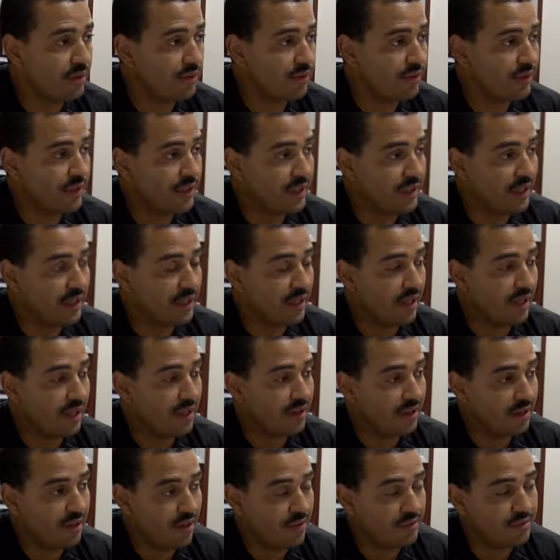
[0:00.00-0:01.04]
you know, and,
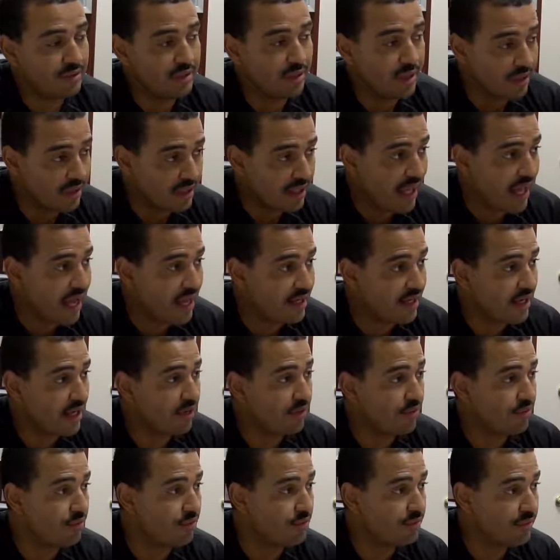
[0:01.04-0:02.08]
and there was another guy
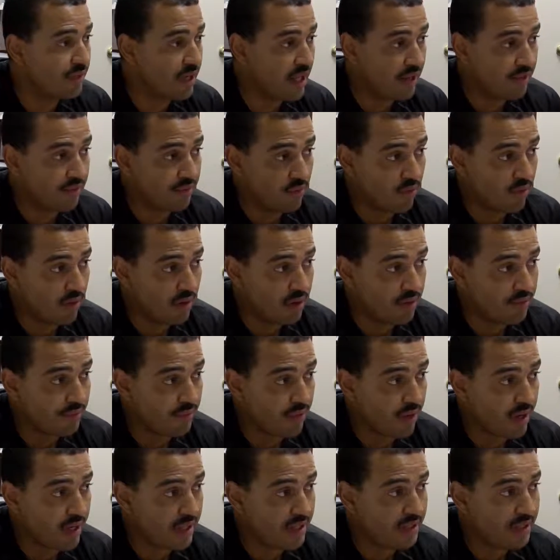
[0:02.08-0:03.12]
in that group named
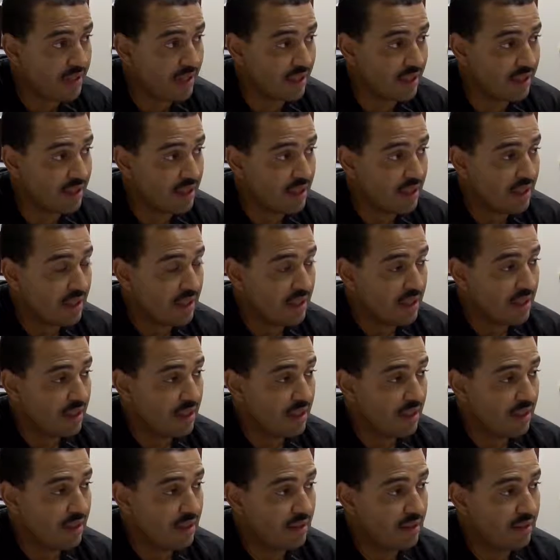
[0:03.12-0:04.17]
Dewan Wright that
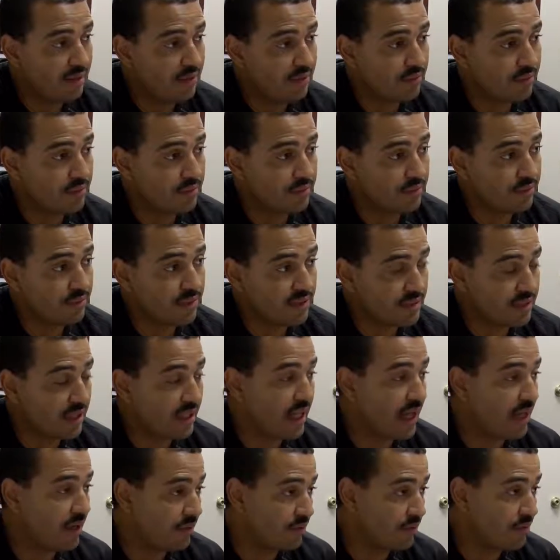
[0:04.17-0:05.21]
uh, what we
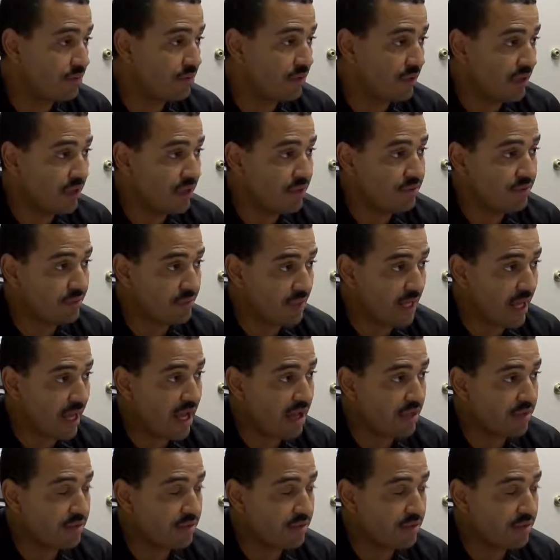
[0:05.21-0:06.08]
set out due to injury